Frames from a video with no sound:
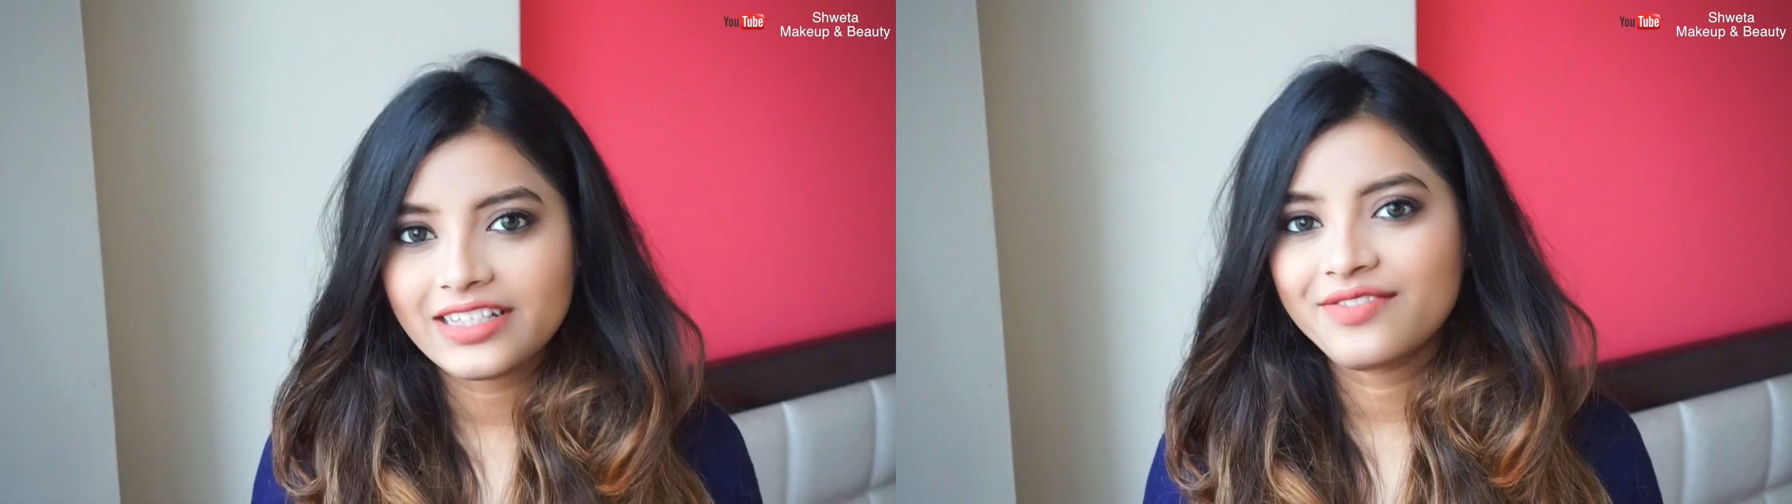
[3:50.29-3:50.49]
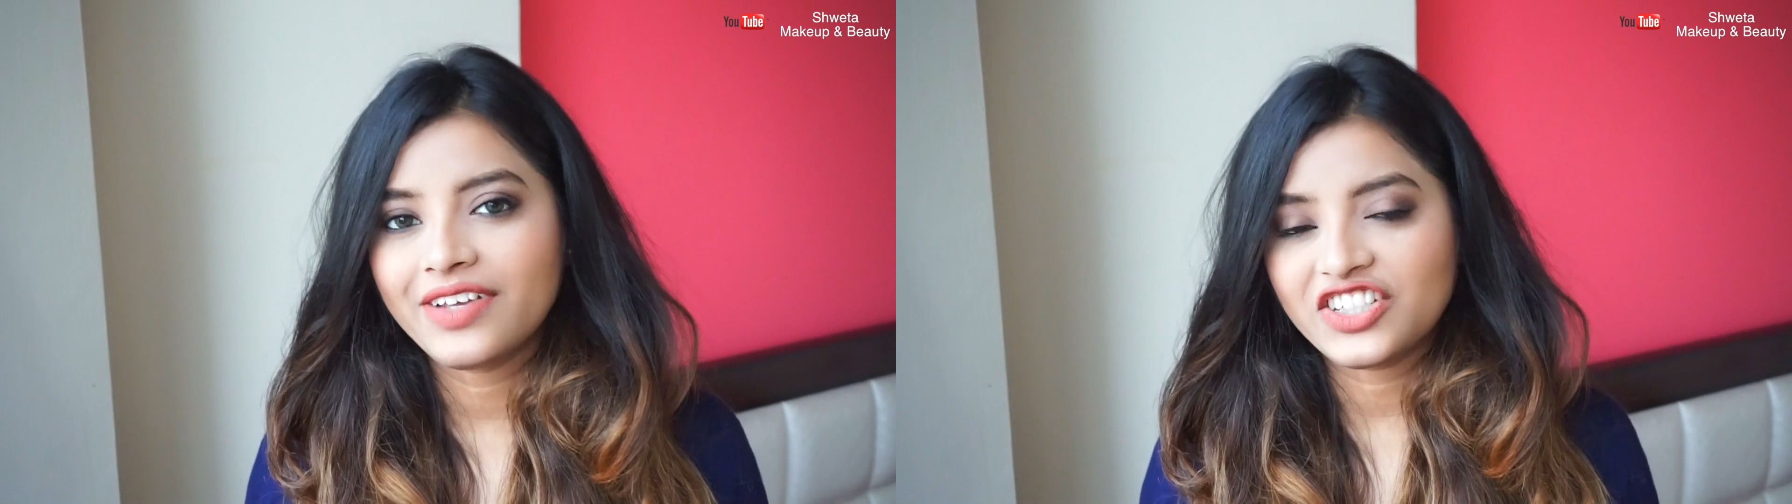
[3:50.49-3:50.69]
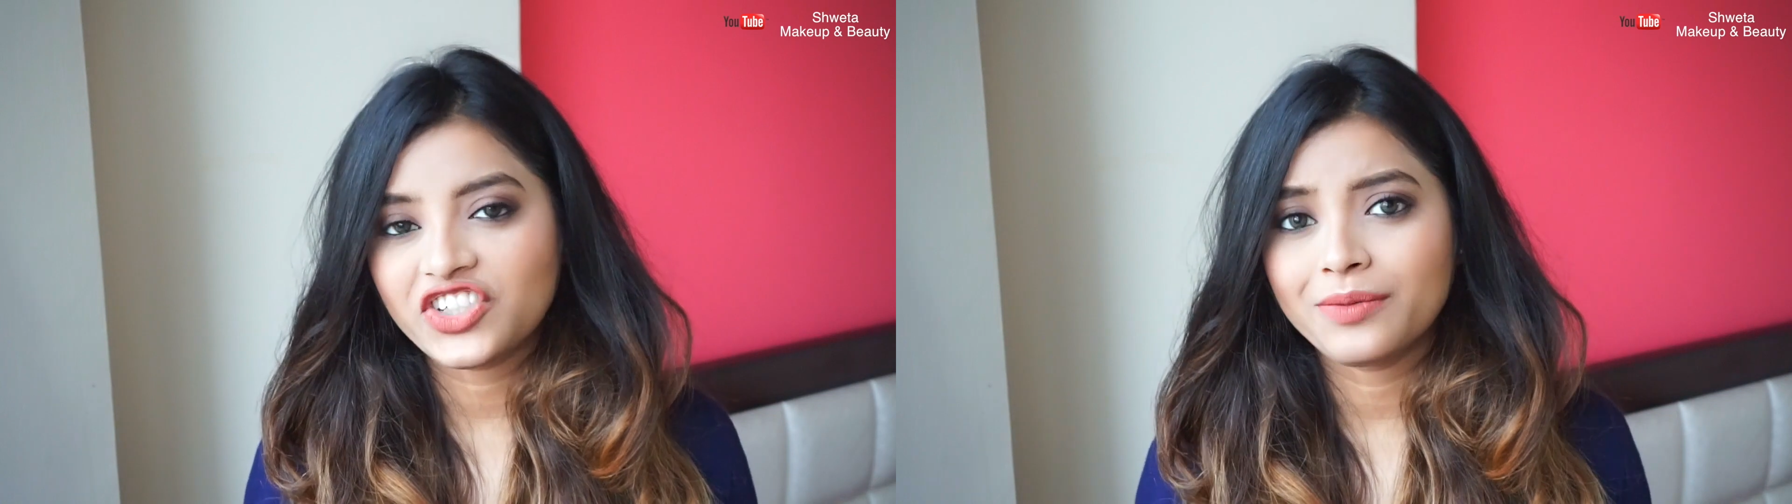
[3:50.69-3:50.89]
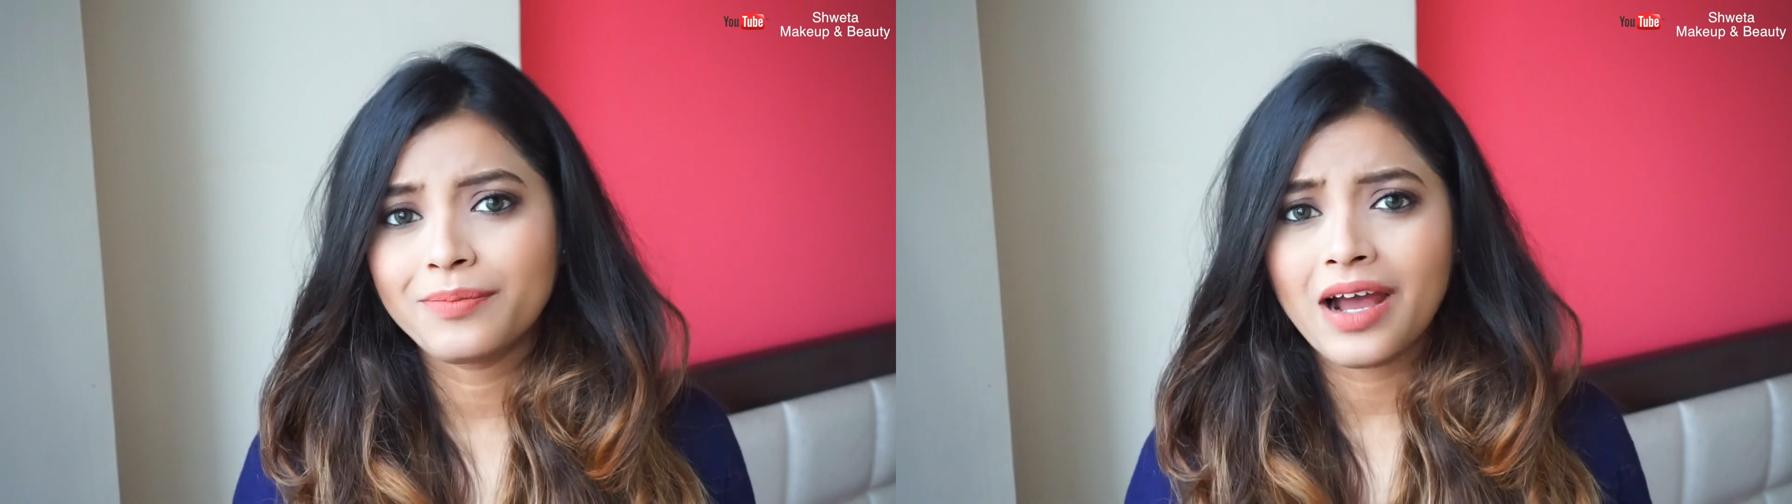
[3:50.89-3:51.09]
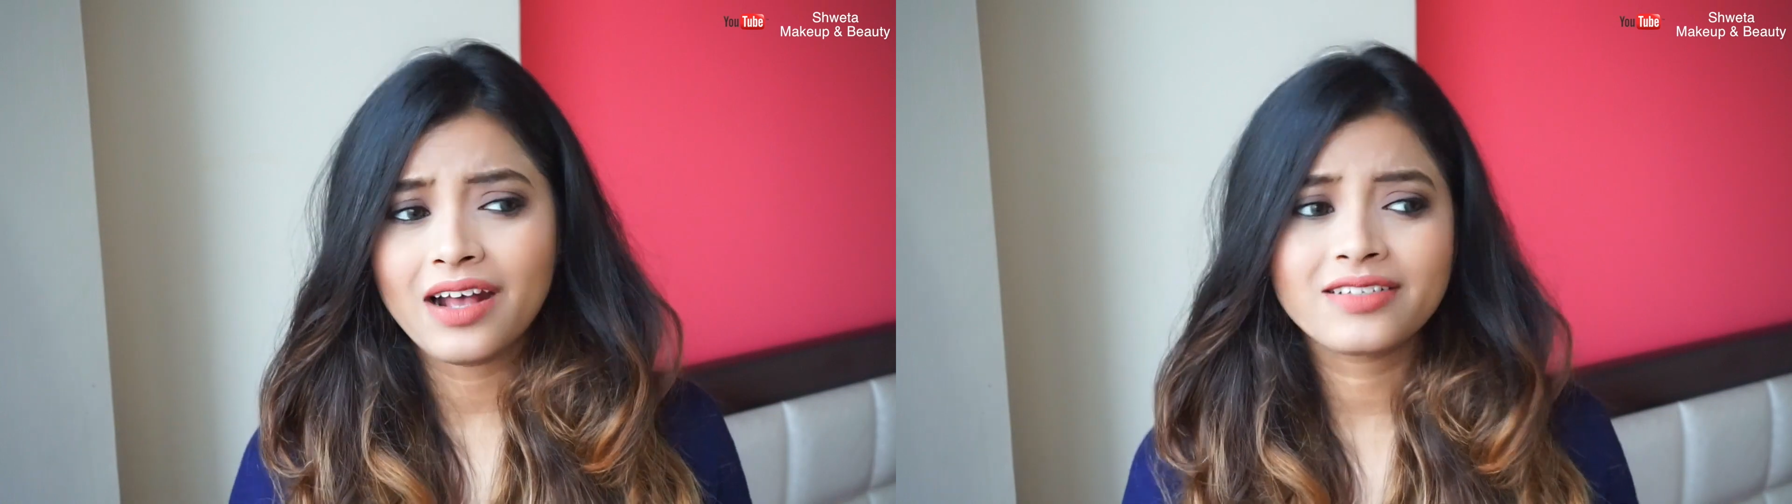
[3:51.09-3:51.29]
this facial
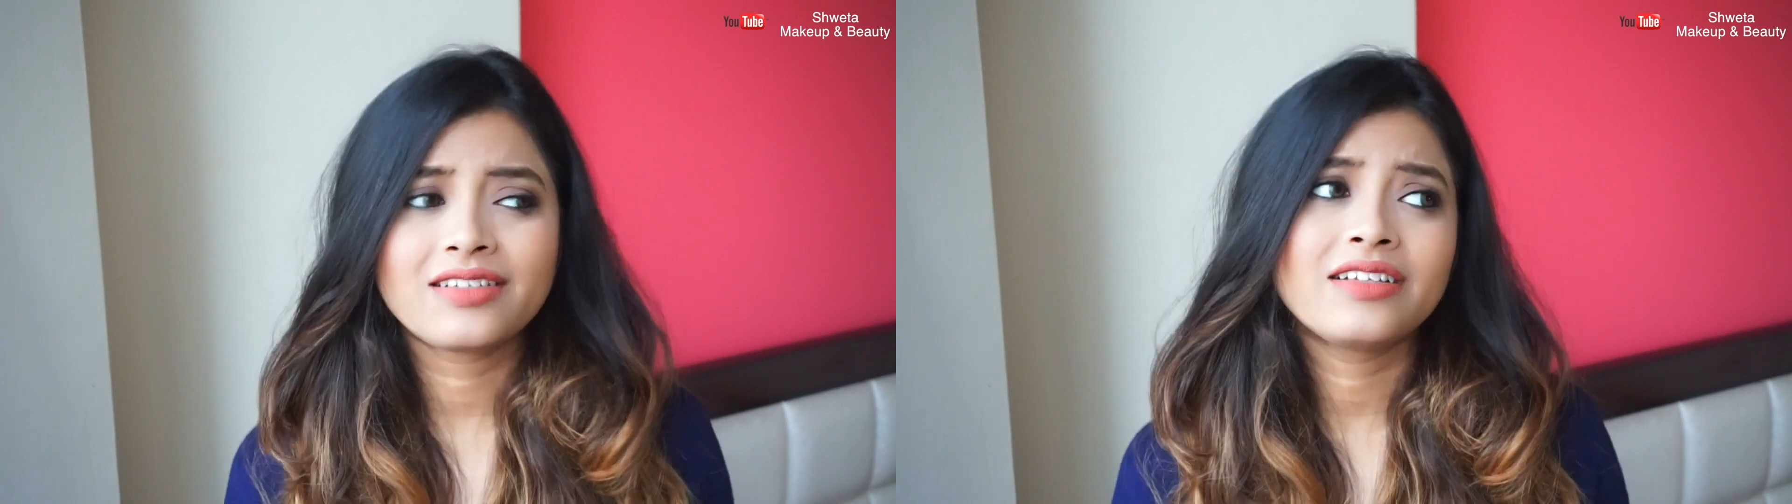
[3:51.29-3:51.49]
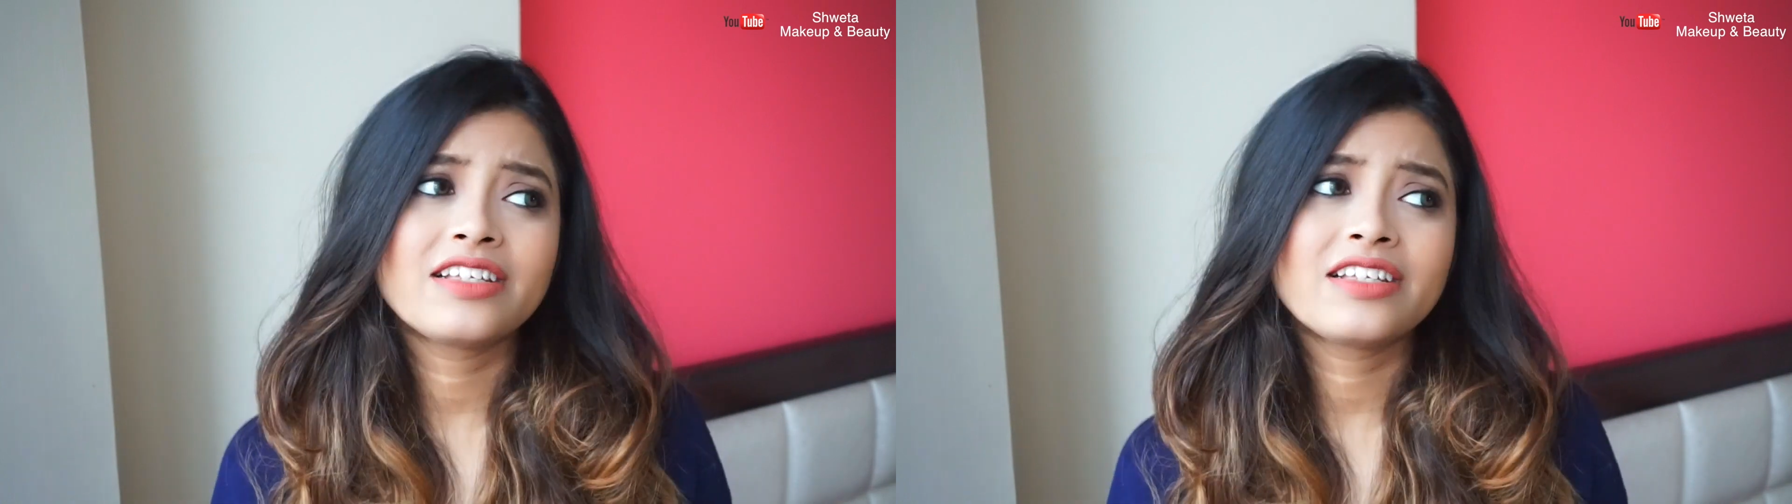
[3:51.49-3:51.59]
mask.